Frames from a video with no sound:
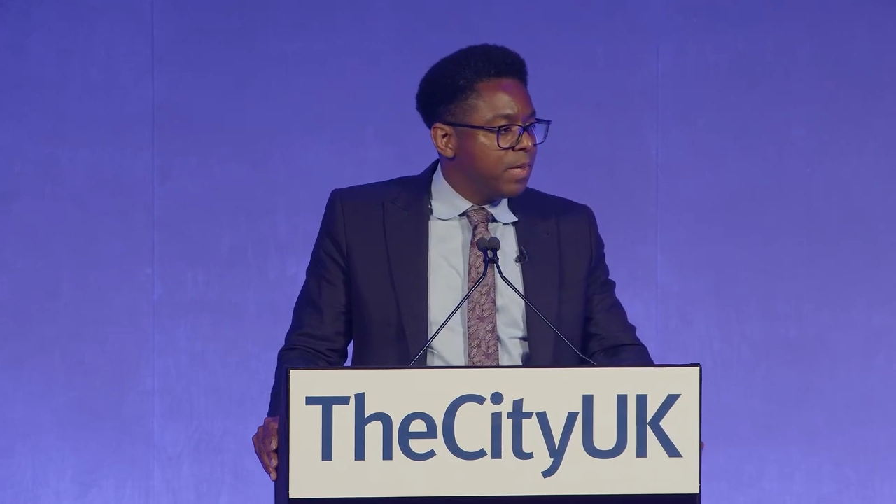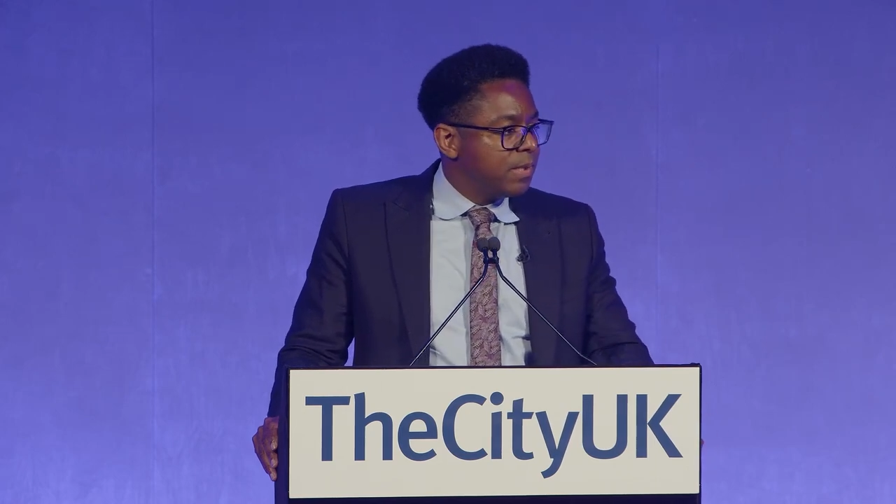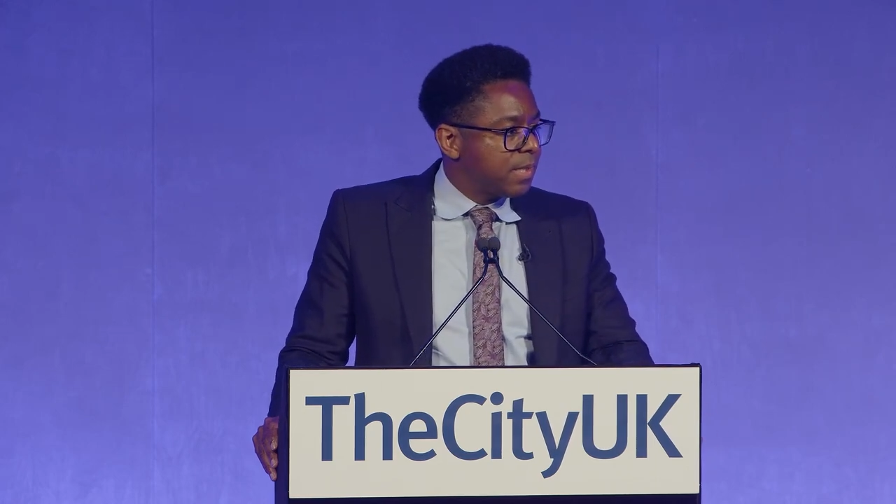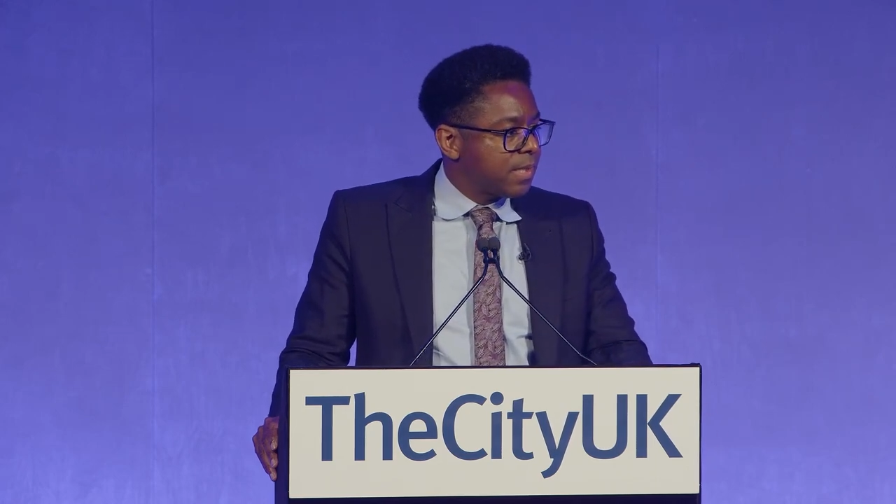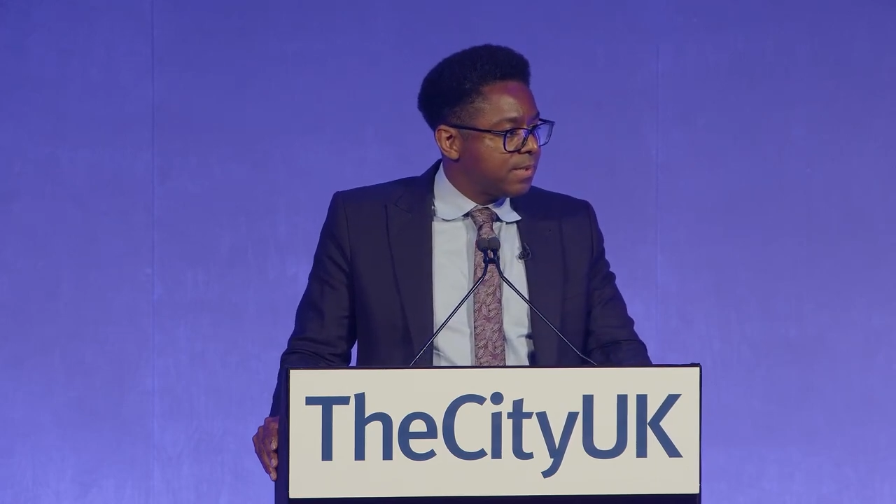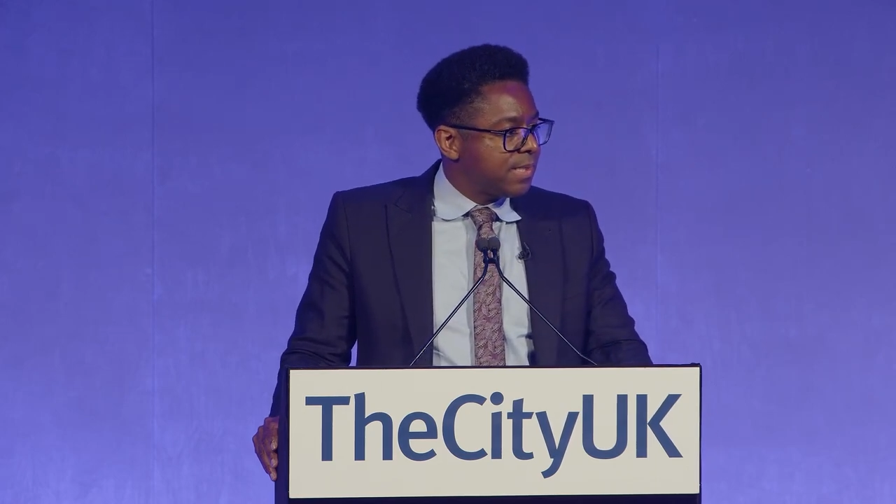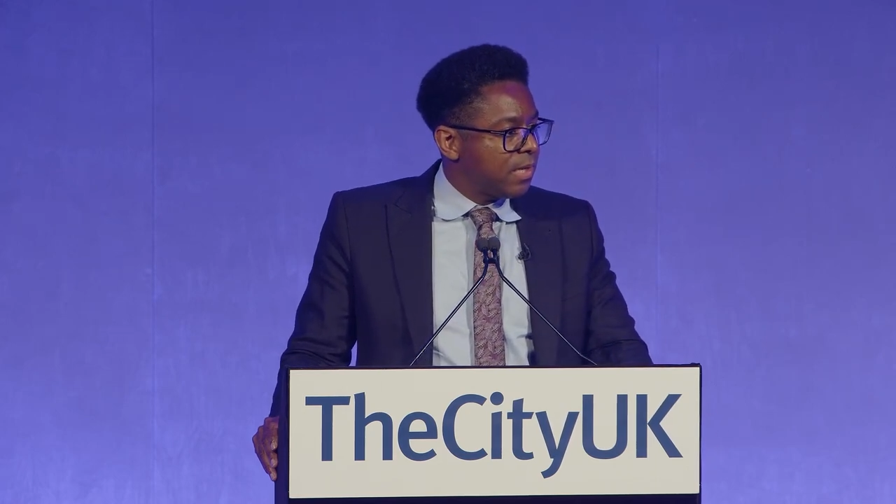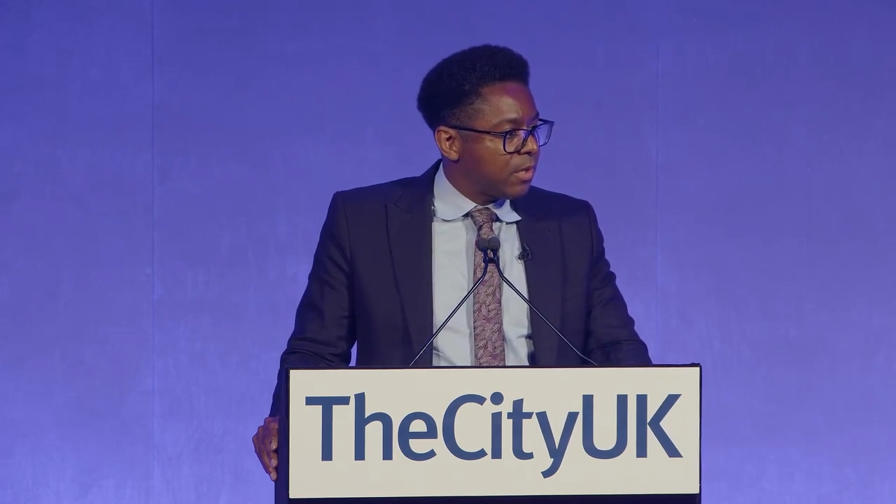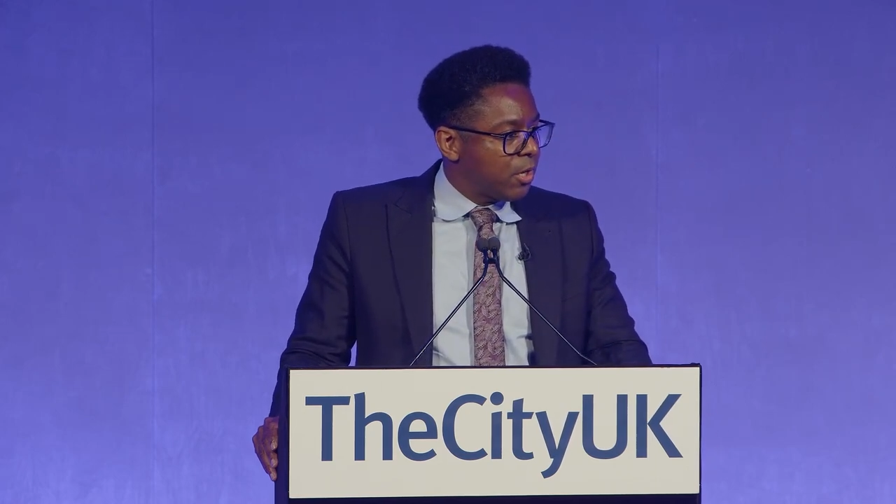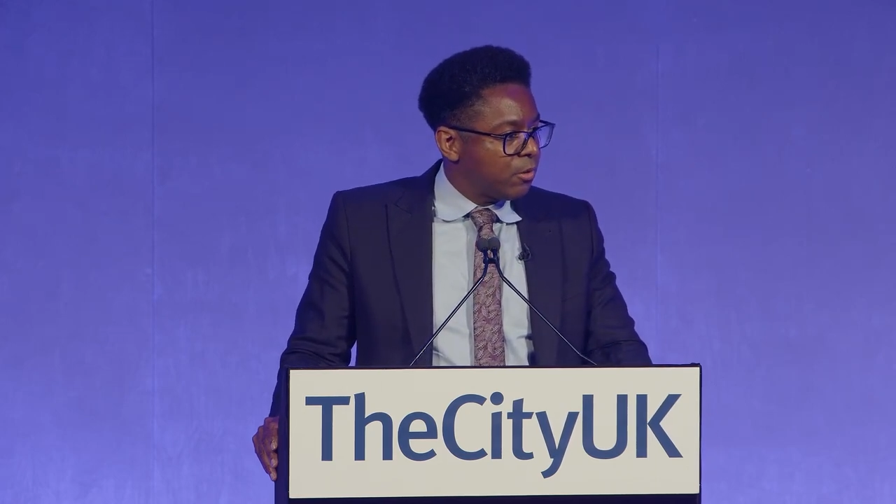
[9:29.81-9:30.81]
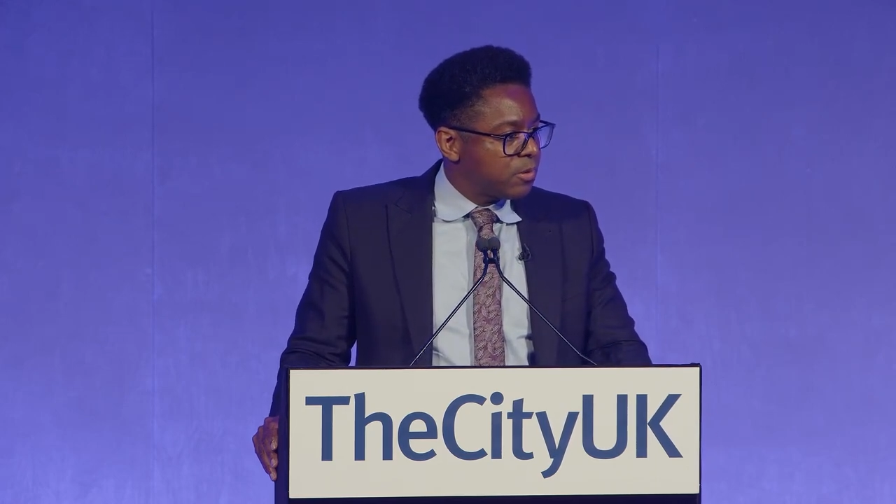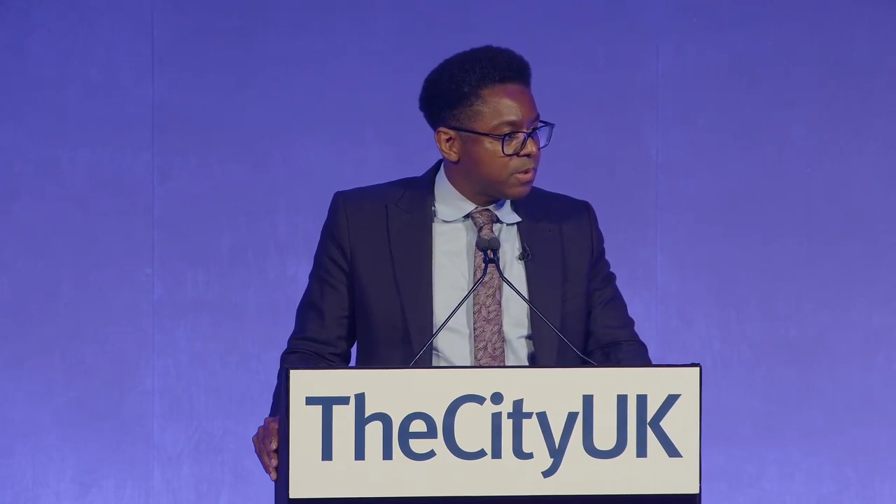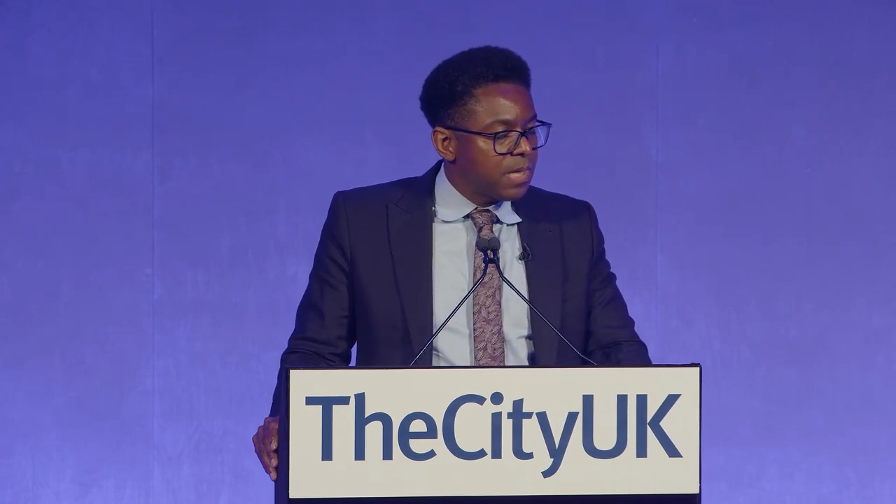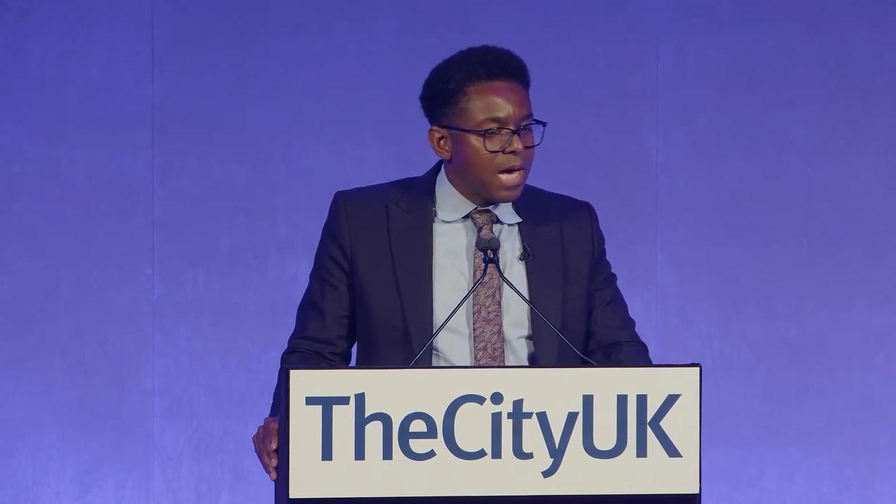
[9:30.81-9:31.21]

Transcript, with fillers: to consider those